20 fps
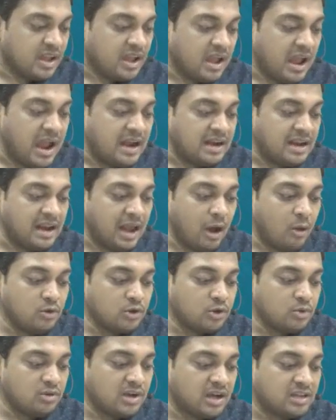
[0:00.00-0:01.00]
And allowed
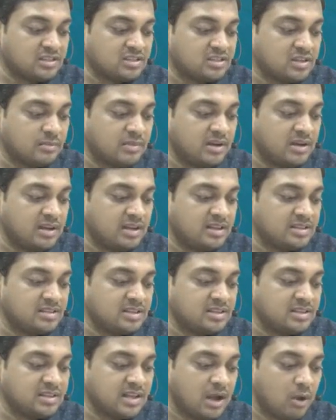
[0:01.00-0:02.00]
to customer is
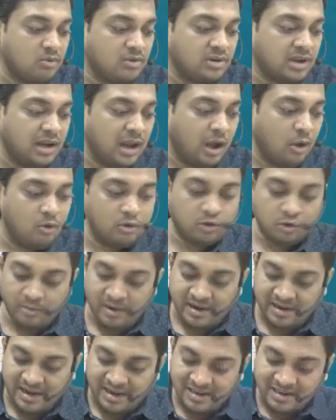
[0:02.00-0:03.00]
discount allowed, to
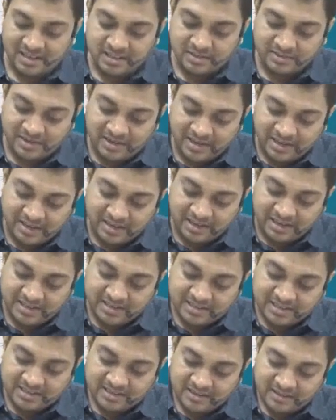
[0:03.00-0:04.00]
my debtors will
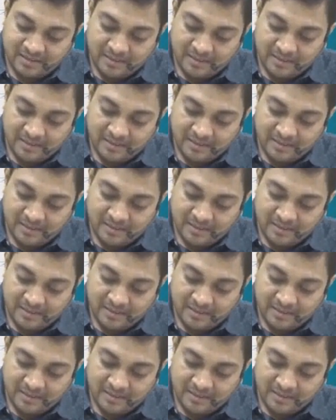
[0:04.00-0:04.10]
decrease.